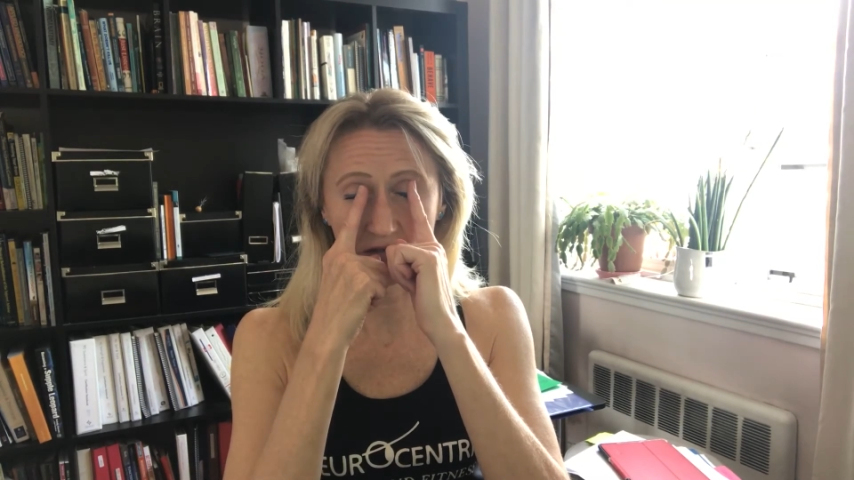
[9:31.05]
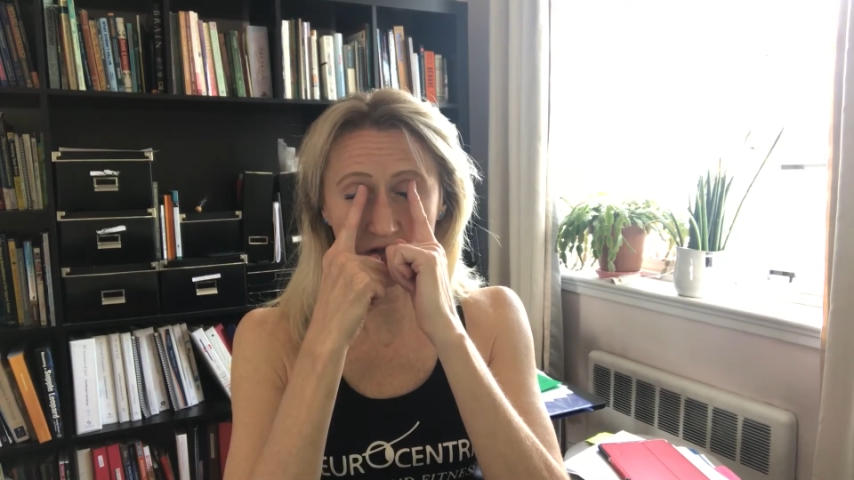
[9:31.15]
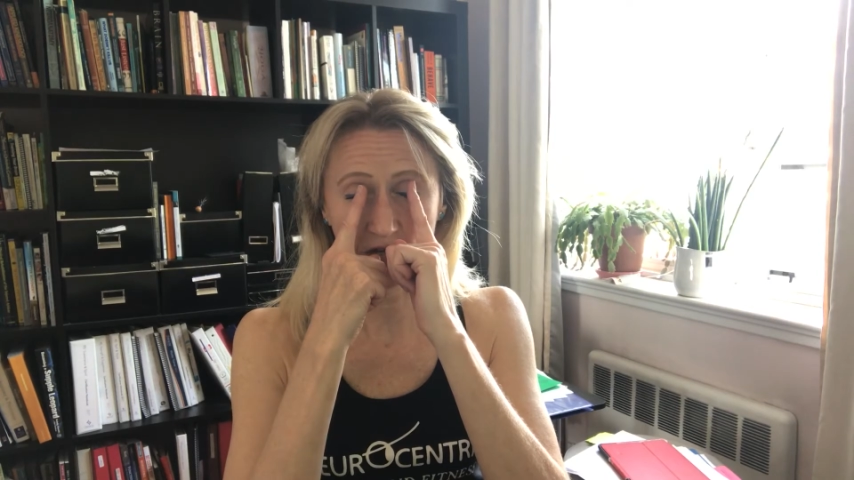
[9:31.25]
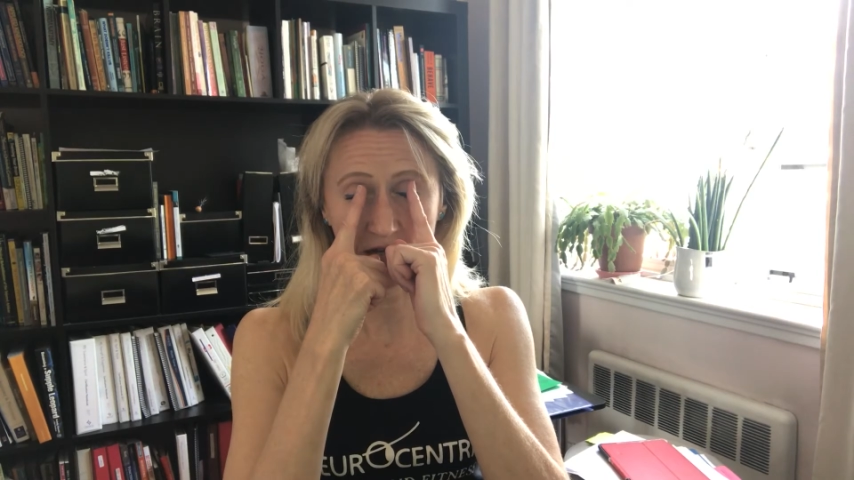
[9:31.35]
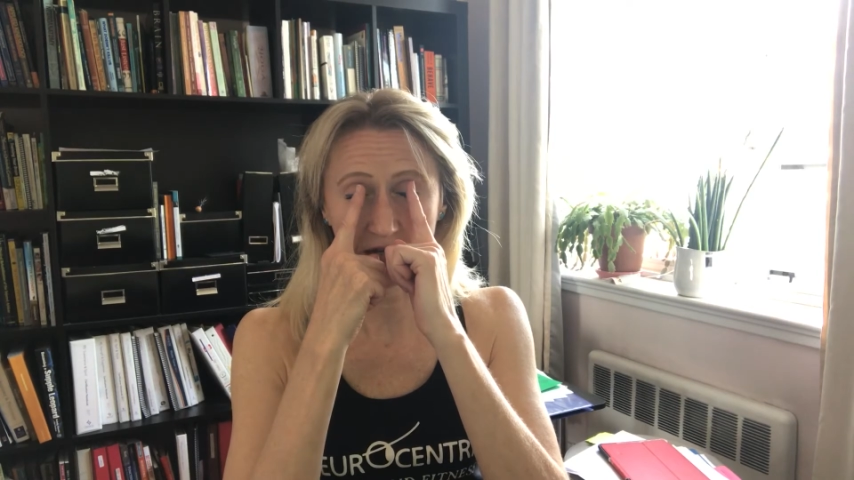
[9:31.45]

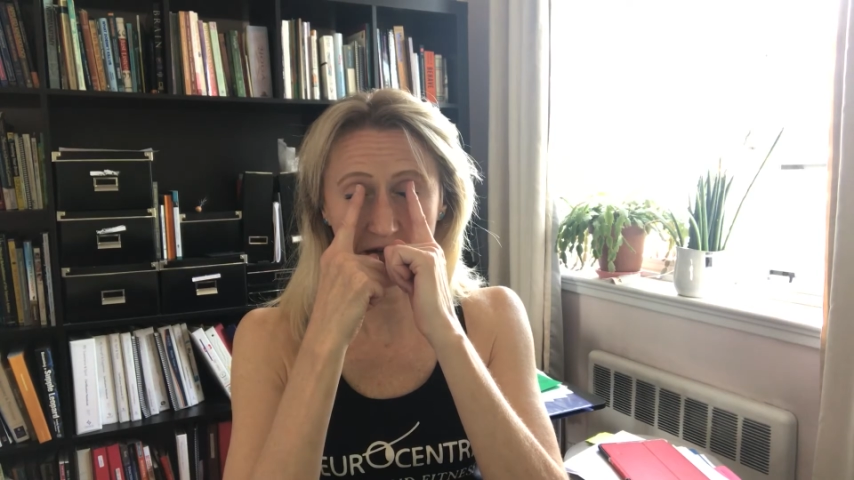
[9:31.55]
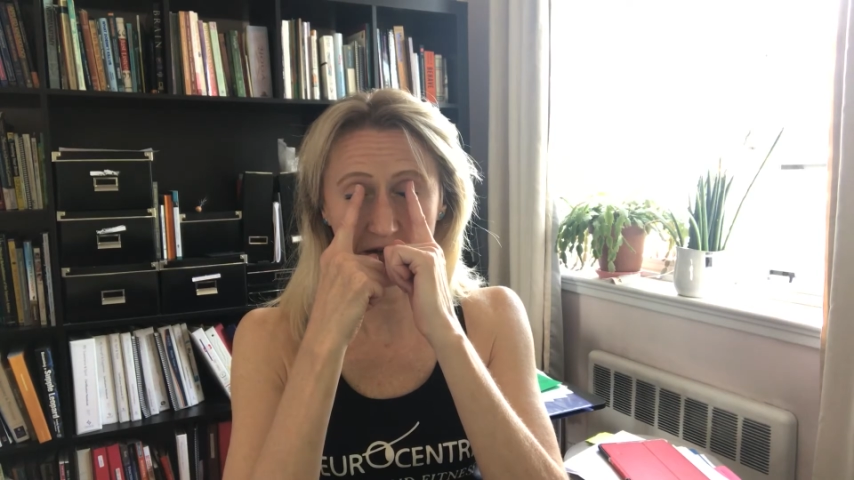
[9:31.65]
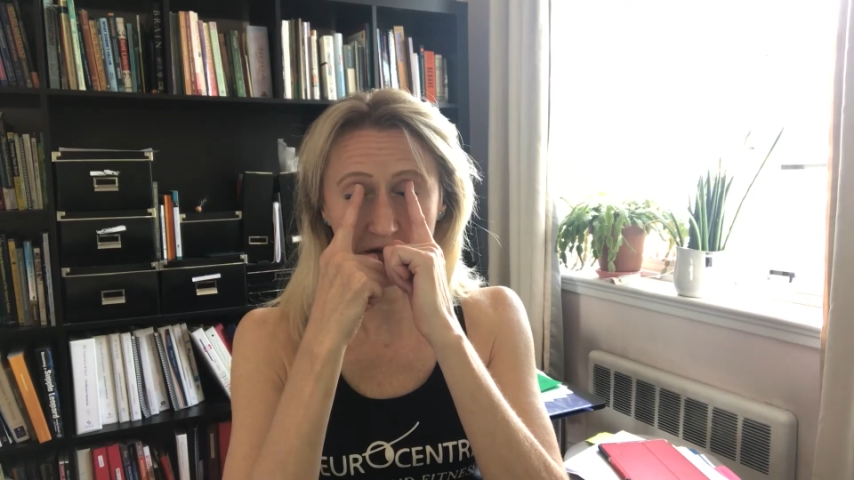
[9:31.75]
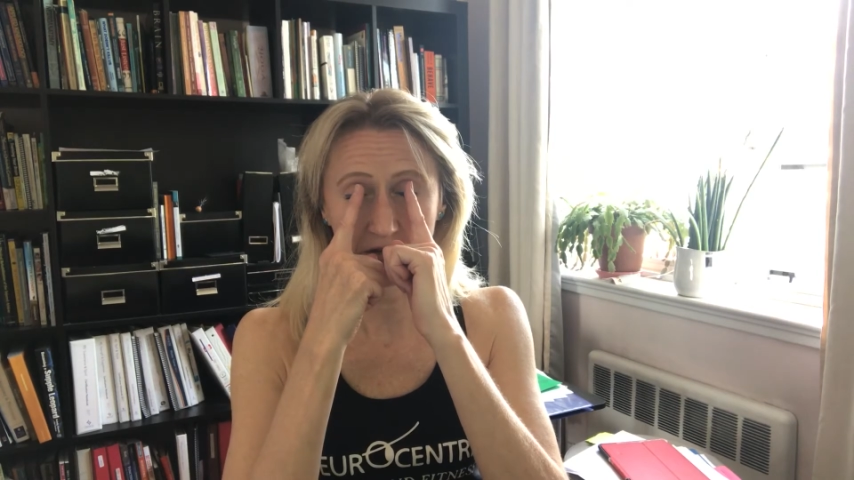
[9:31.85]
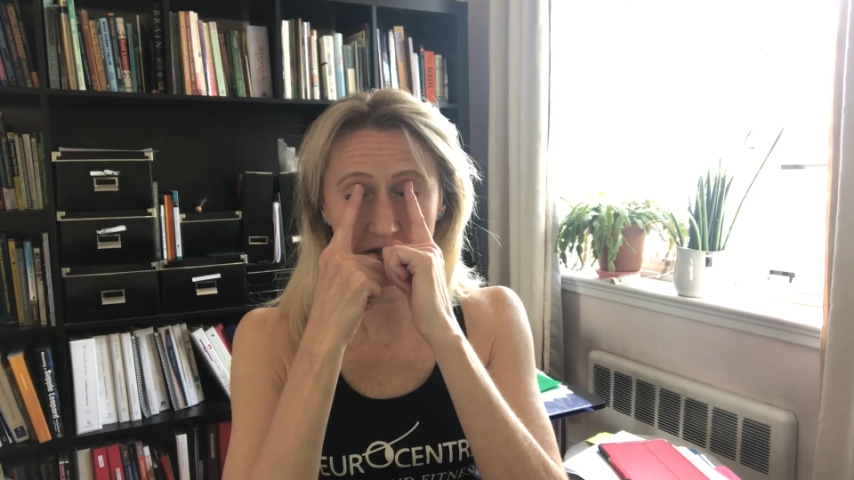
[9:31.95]
gently
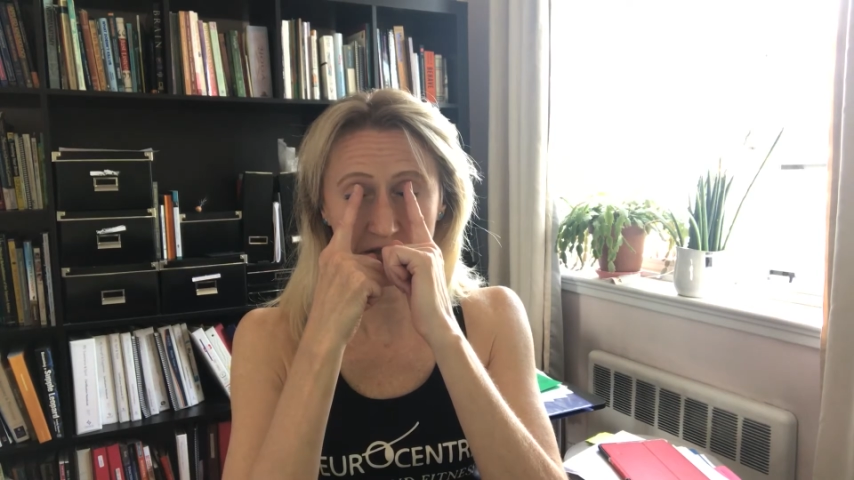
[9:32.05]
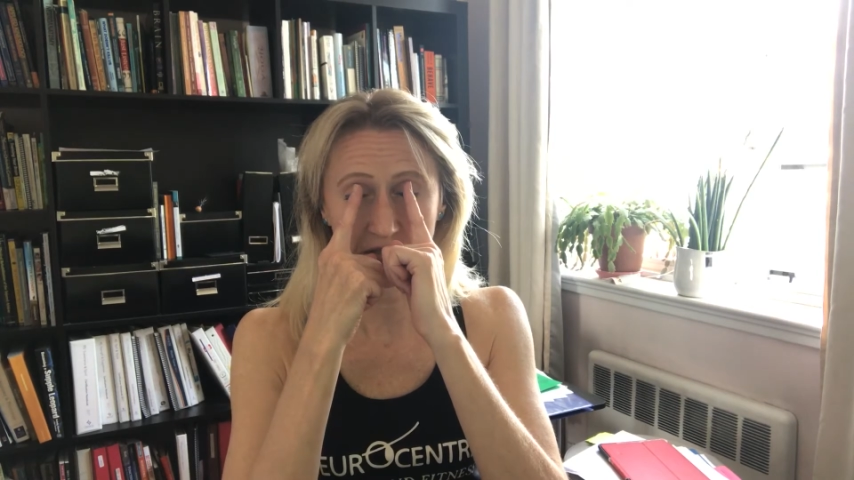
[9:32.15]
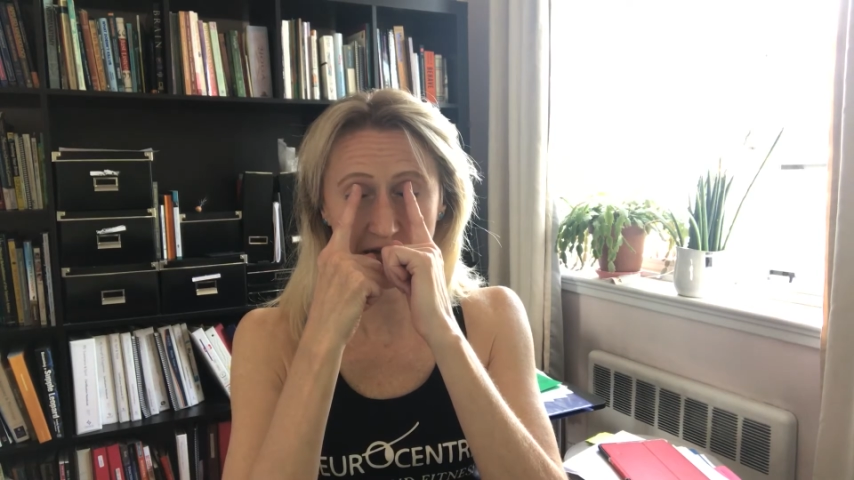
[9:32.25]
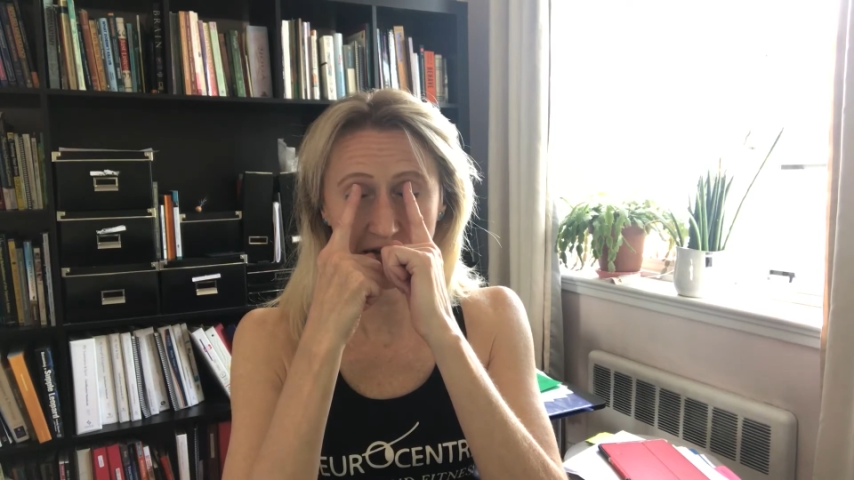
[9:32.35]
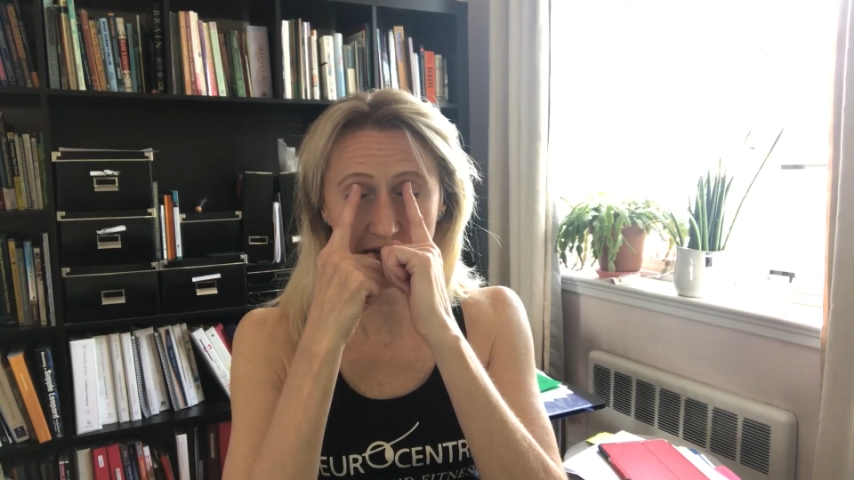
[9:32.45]
across
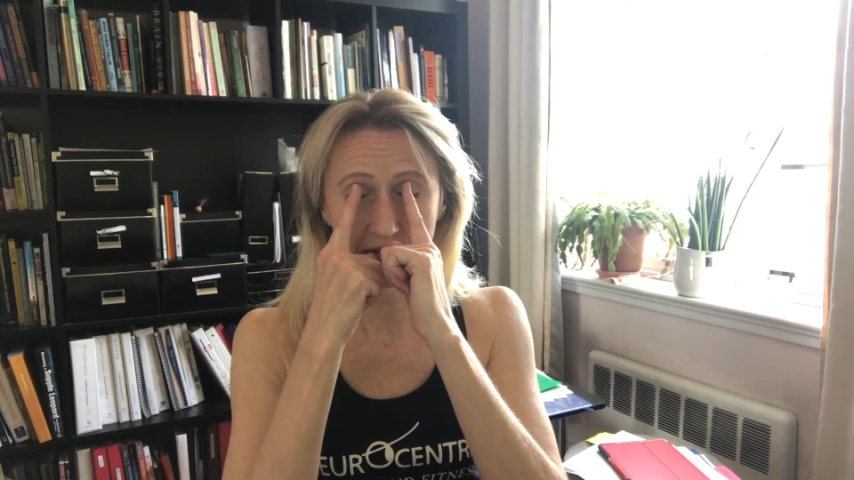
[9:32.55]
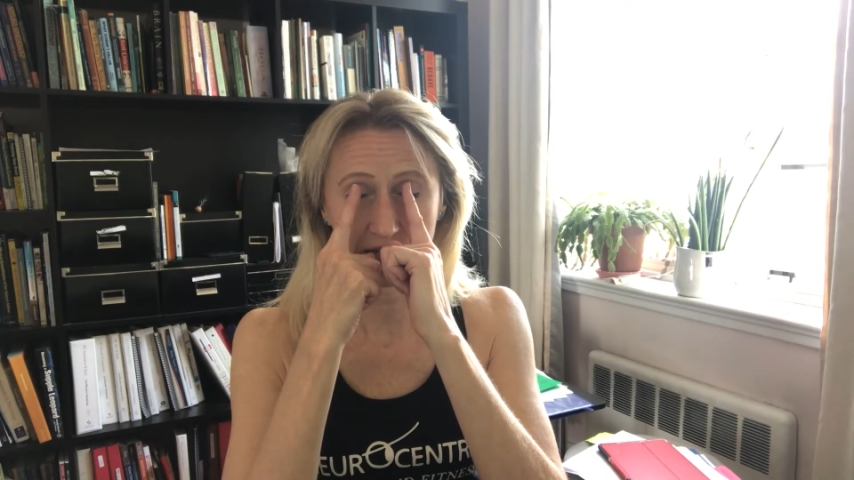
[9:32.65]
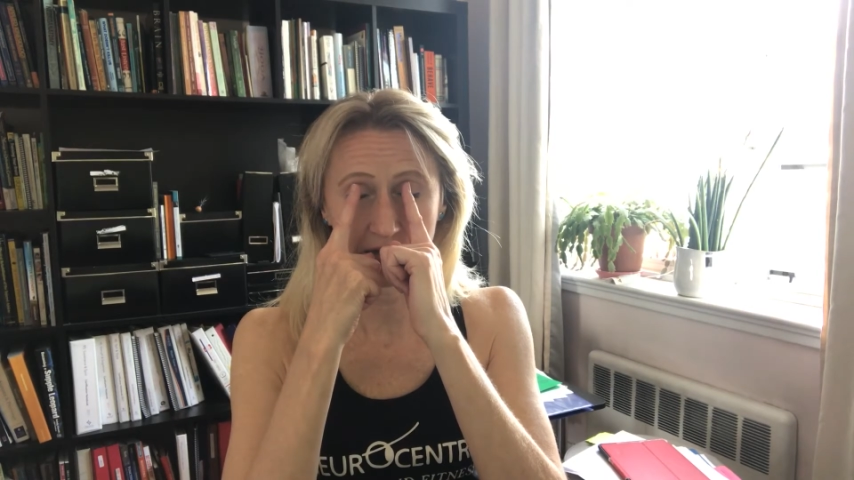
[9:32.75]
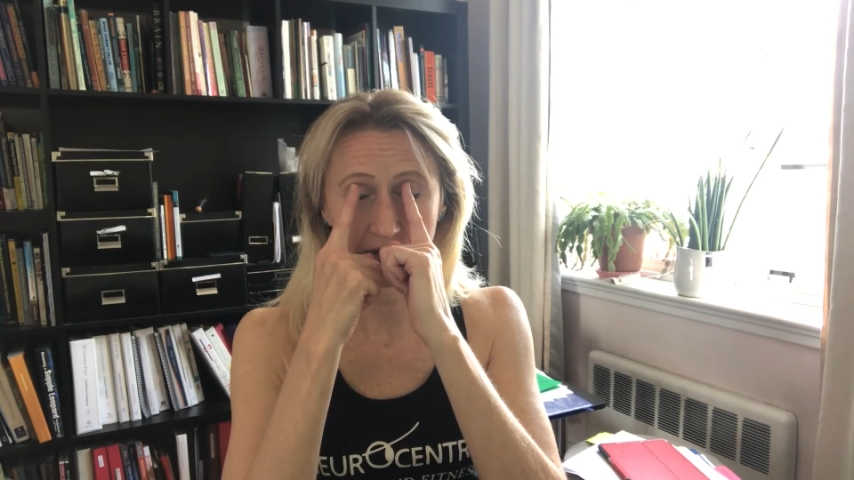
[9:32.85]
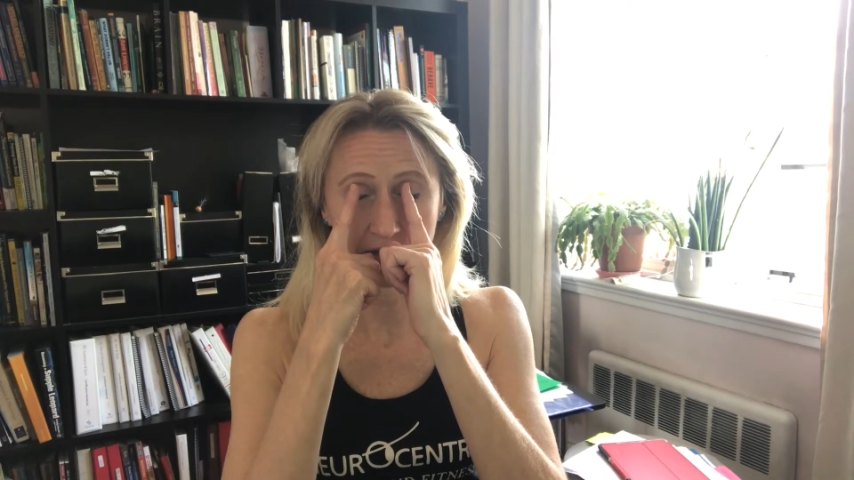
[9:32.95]
the eyelid,